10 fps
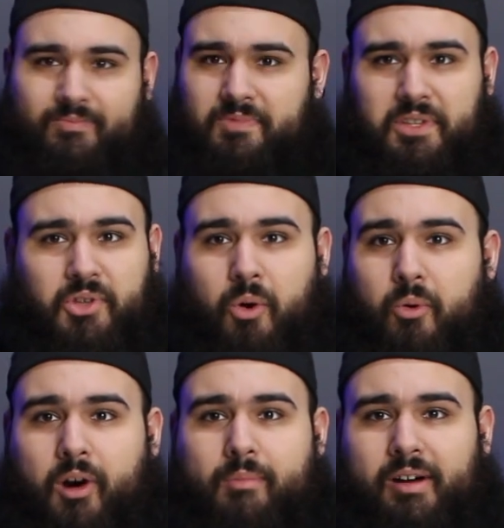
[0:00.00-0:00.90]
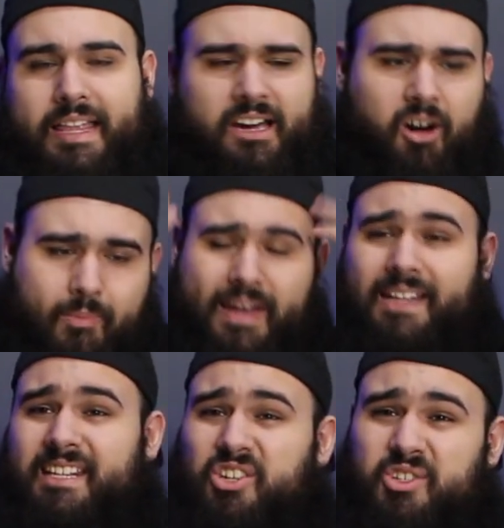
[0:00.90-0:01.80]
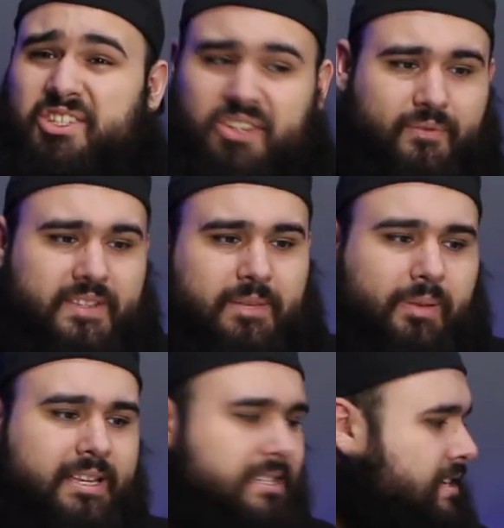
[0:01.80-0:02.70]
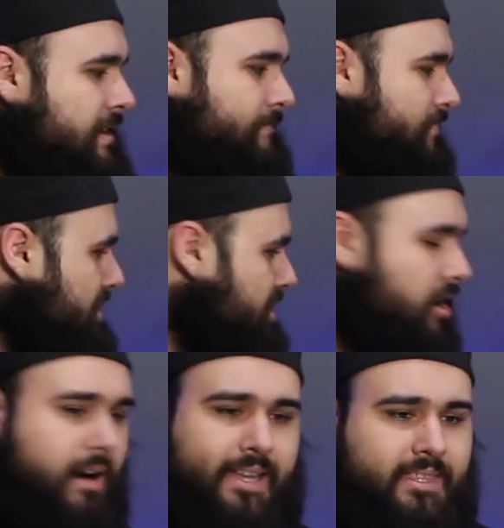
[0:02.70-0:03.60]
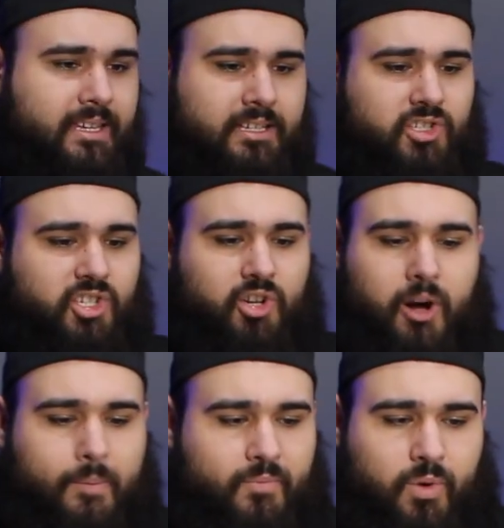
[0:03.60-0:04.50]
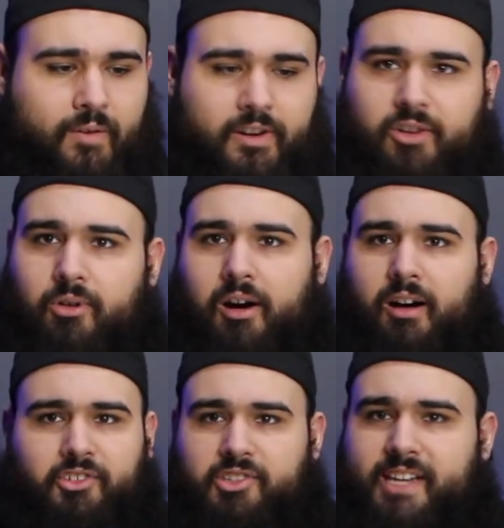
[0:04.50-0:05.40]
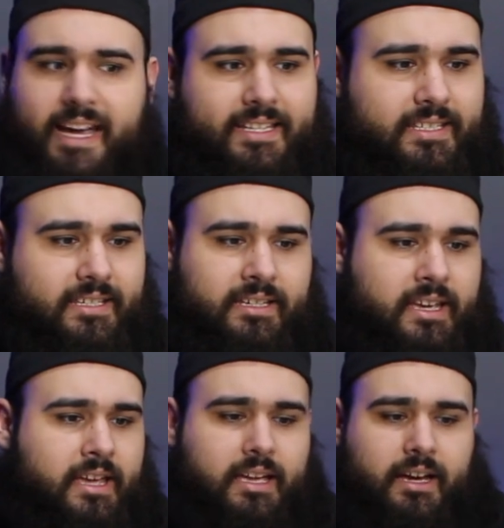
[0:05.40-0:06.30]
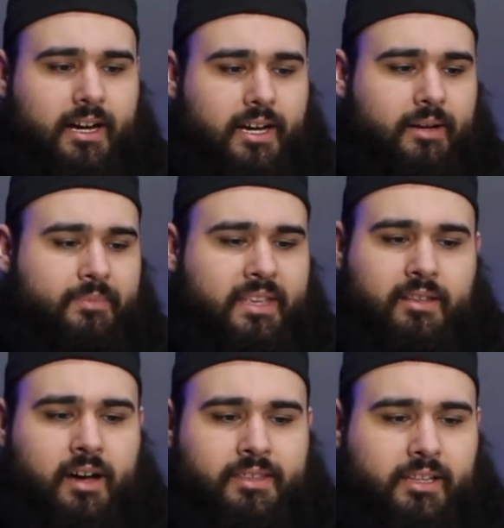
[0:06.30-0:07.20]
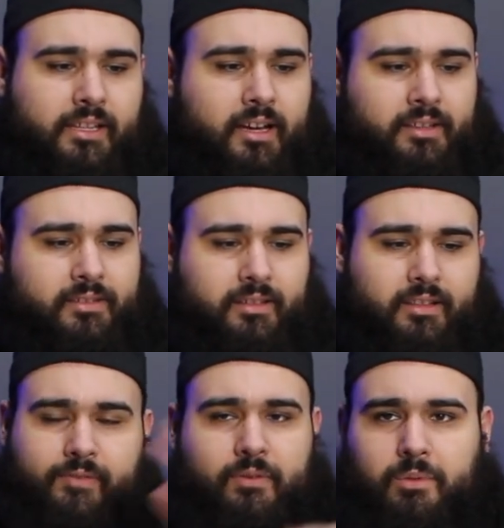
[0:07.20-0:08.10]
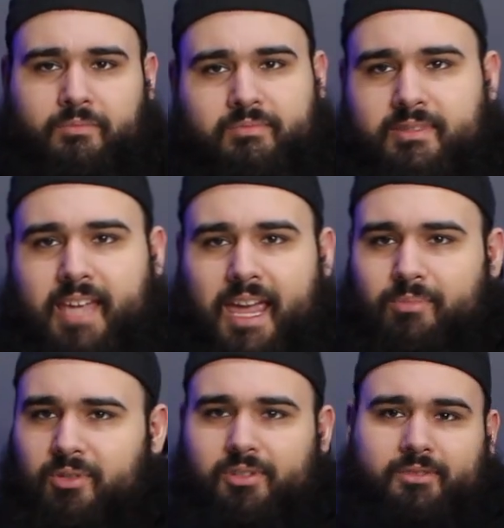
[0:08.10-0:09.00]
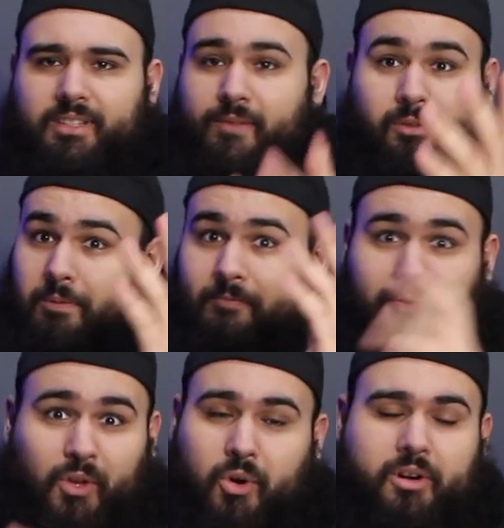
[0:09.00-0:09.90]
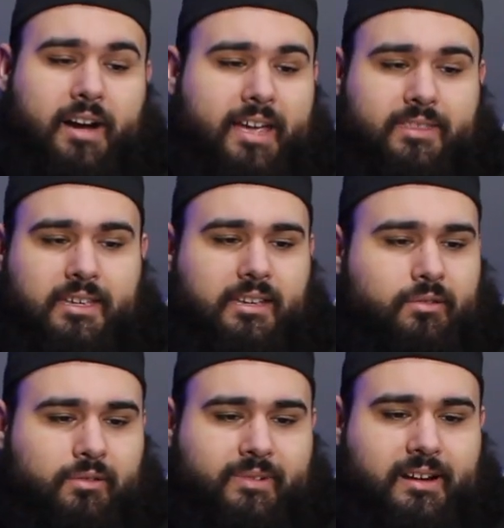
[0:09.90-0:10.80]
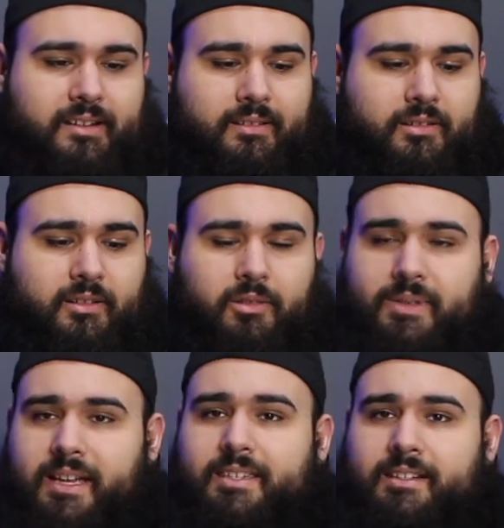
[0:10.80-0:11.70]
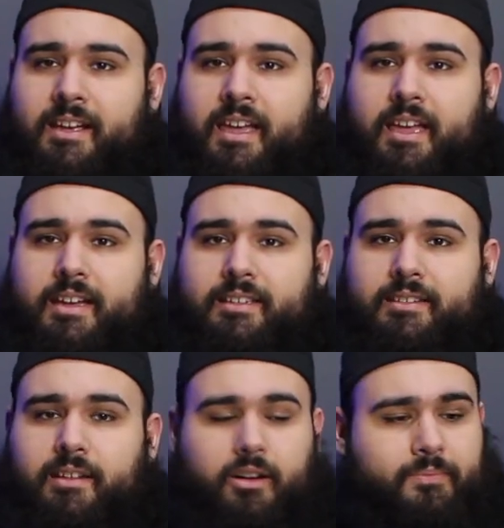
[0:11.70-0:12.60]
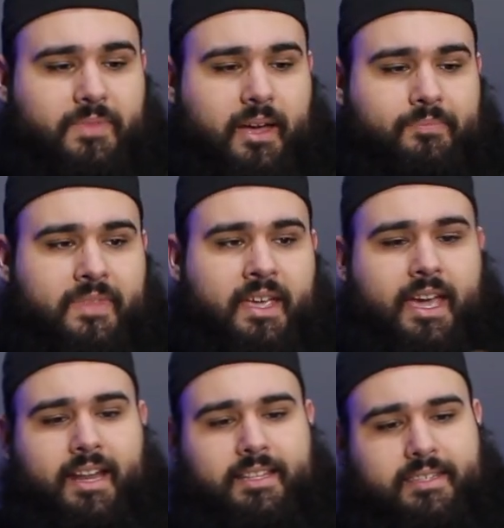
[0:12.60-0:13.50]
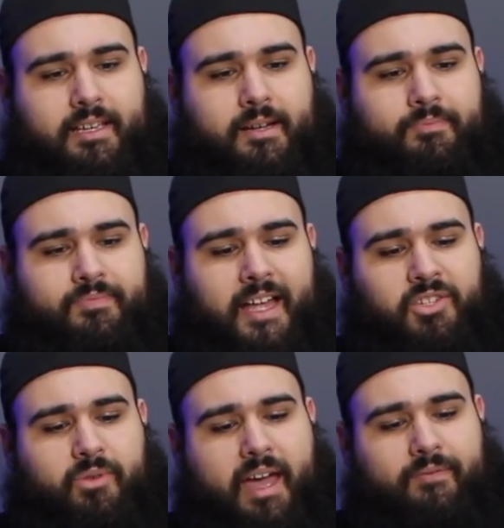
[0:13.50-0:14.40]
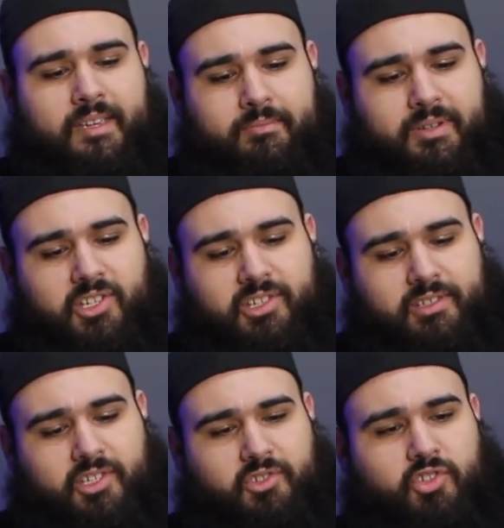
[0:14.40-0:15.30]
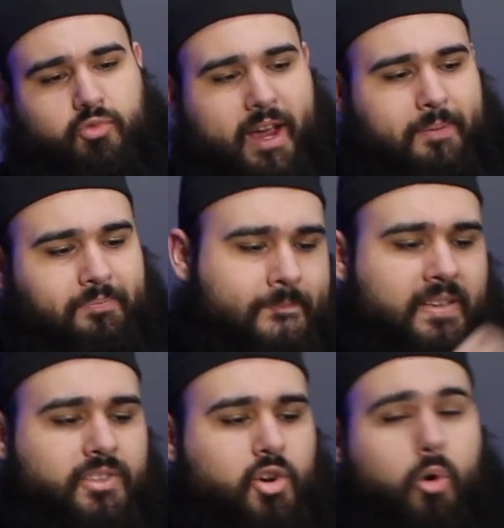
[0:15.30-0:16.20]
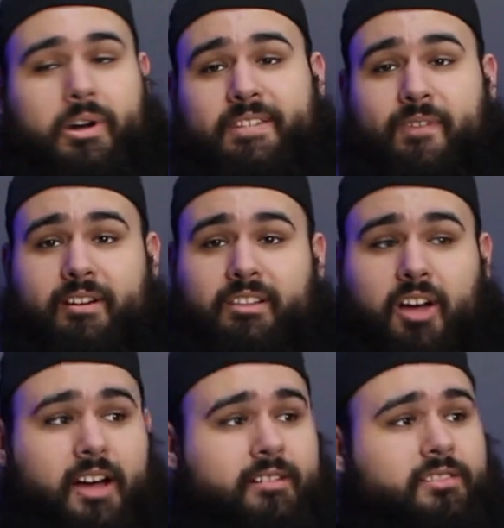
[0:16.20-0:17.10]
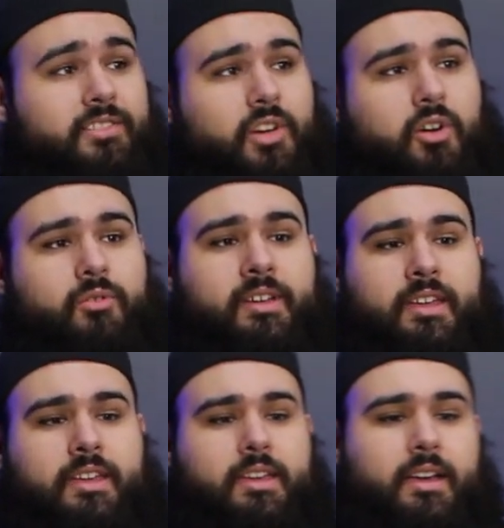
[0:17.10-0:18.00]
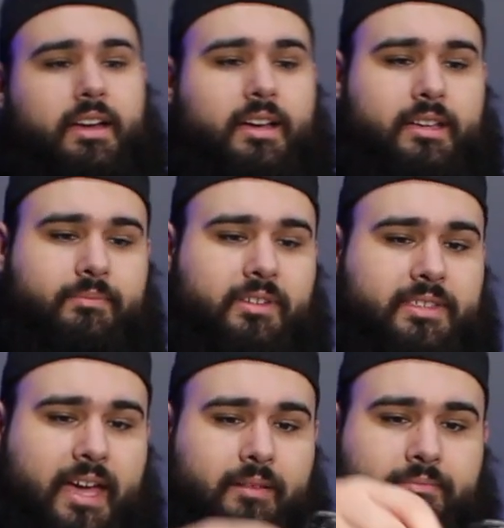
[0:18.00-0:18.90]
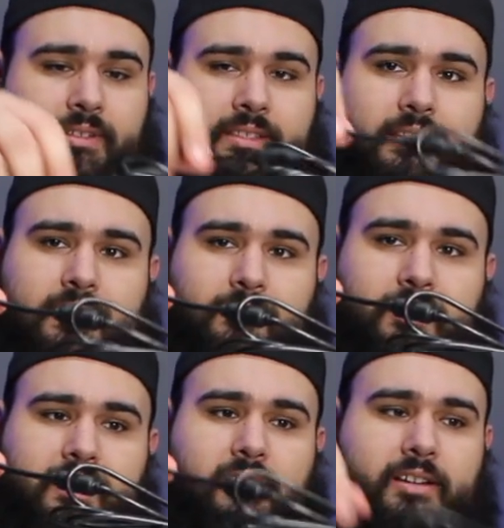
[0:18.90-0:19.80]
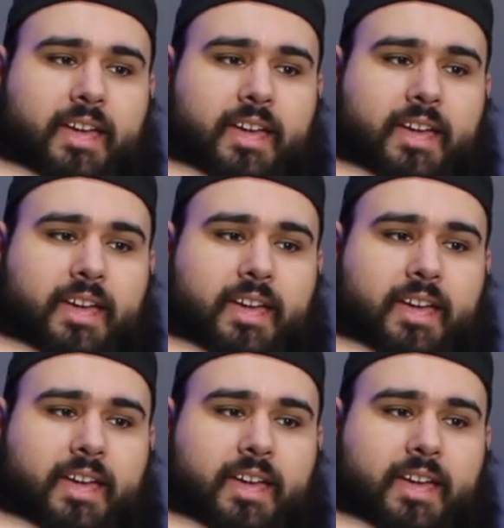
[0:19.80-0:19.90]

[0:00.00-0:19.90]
so don't worry about like, oh man, I need a good surface to place it. No, I think, you know, wherever you are on your desk, um, in, on, the, on the living room table, living room floor, I think it will work. It, it'll be nice. So yeah, and it's um, not too heavy, but just just just right. The cord is very long, so uh, look at that. It's it's a pretty long